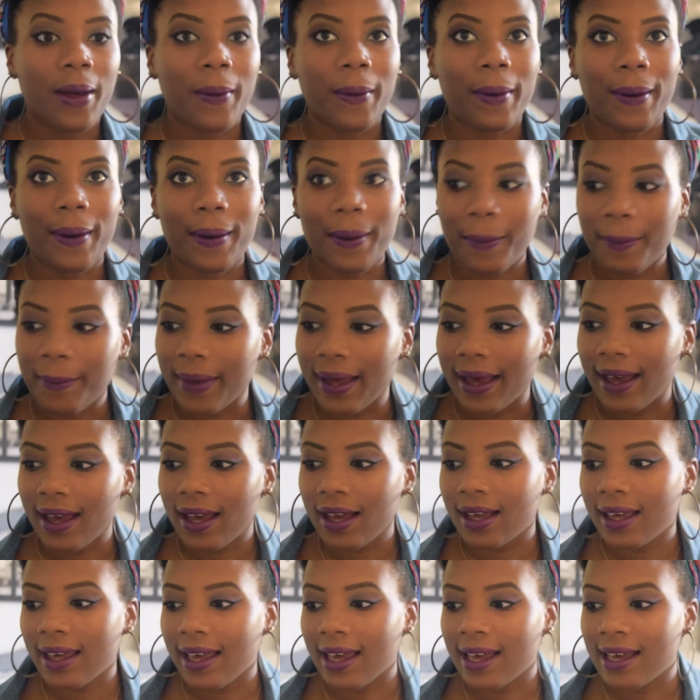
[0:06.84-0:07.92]
Welcome
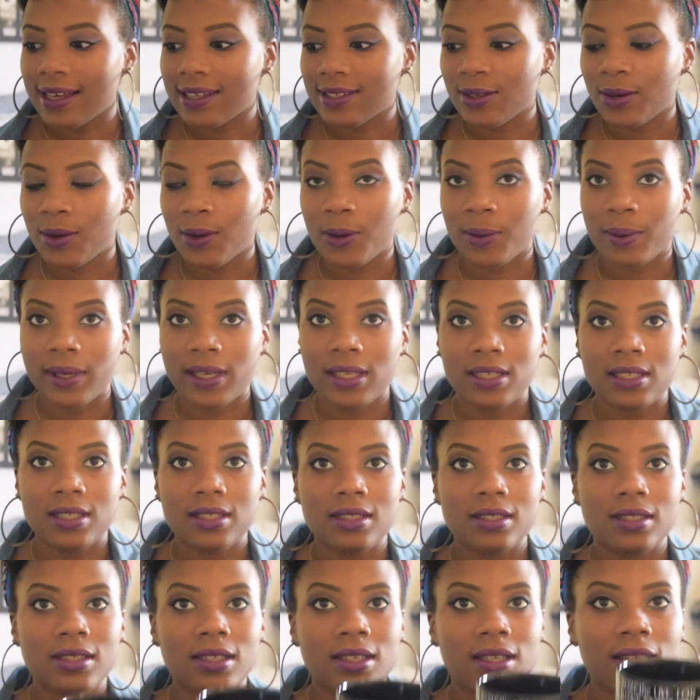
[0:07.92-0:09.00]
back, as
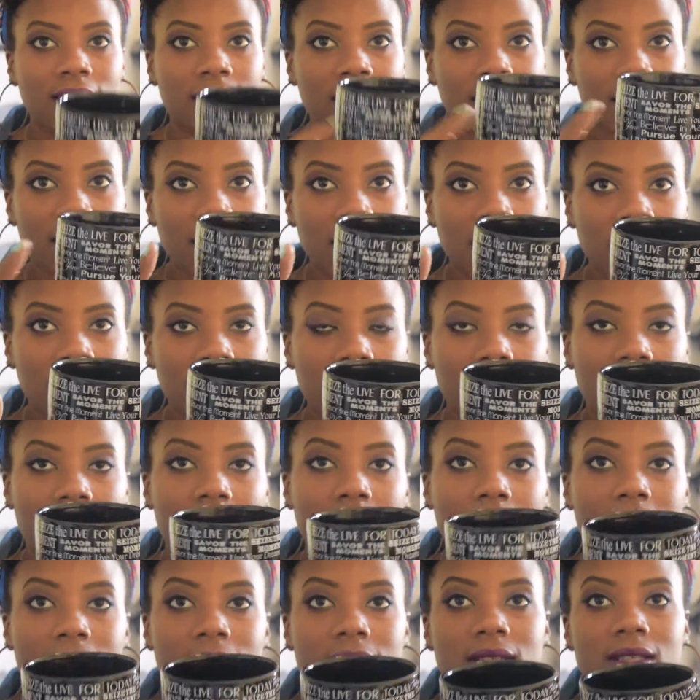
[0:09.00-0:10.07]
always.
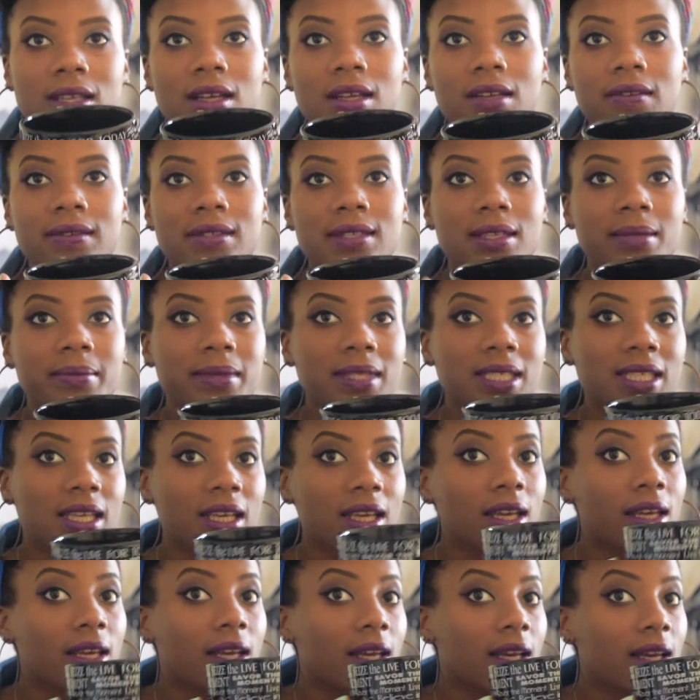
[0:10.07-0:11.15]
Grab yourself some
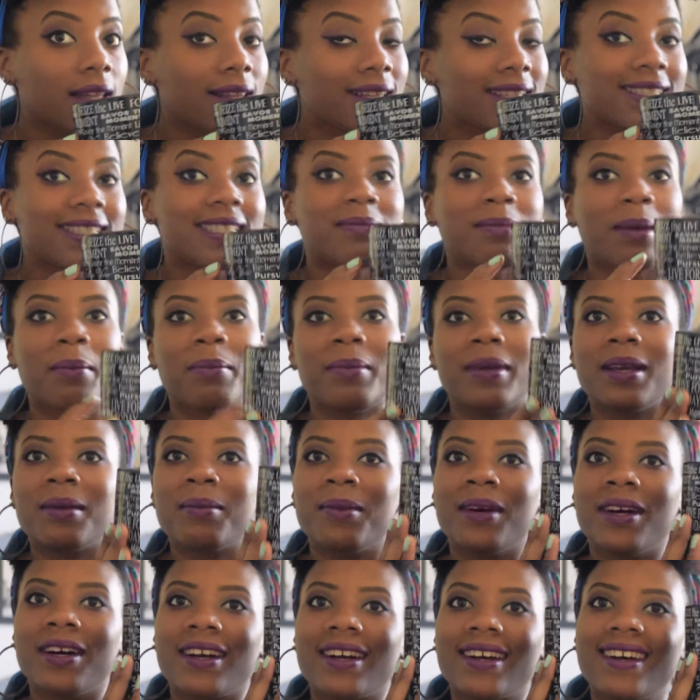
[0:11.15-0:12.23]
tea. This is my big
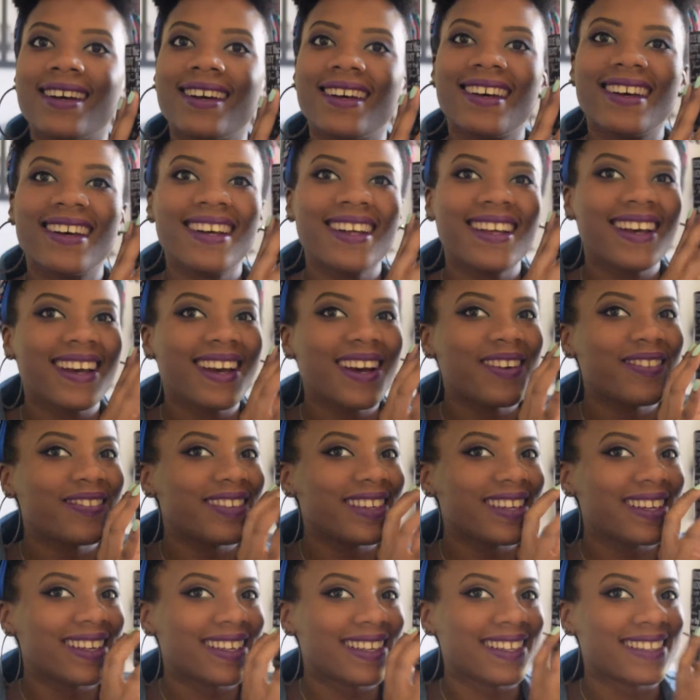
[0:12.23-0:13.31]
mug. Look how
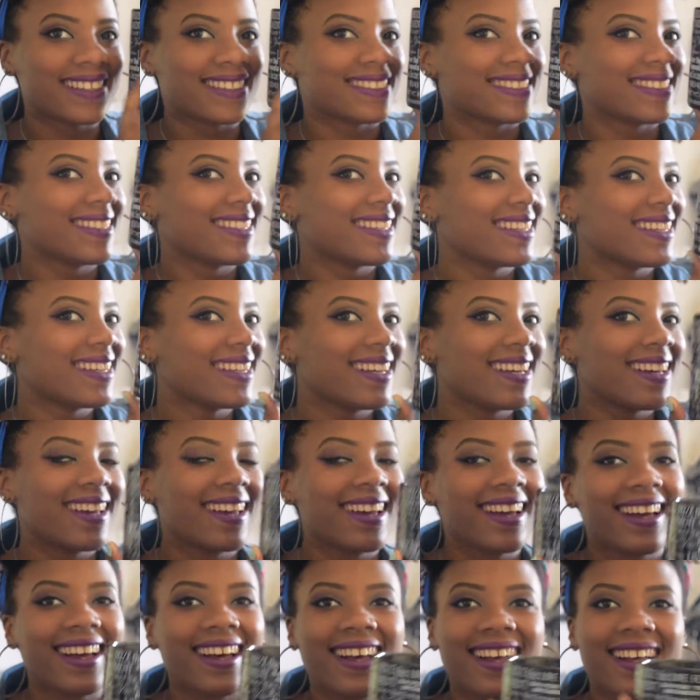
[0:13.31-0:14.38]
big it is.
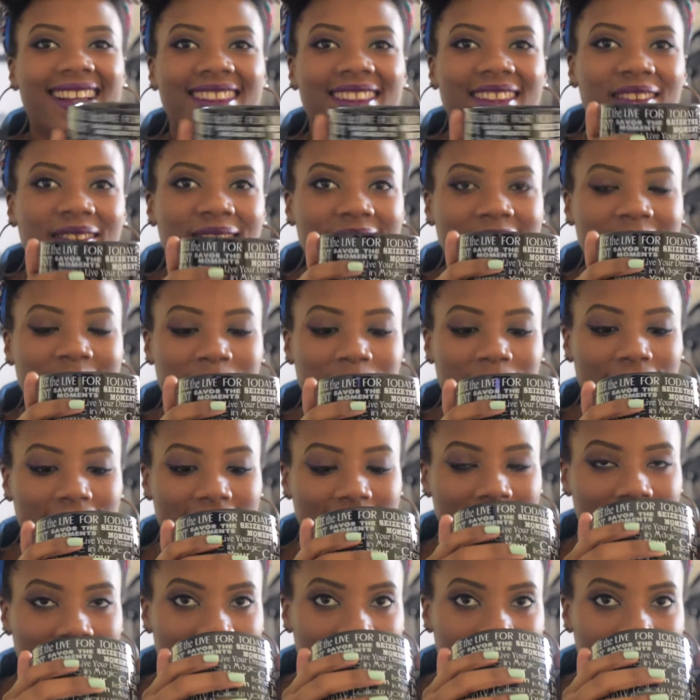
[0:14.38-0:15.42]
I love this mug.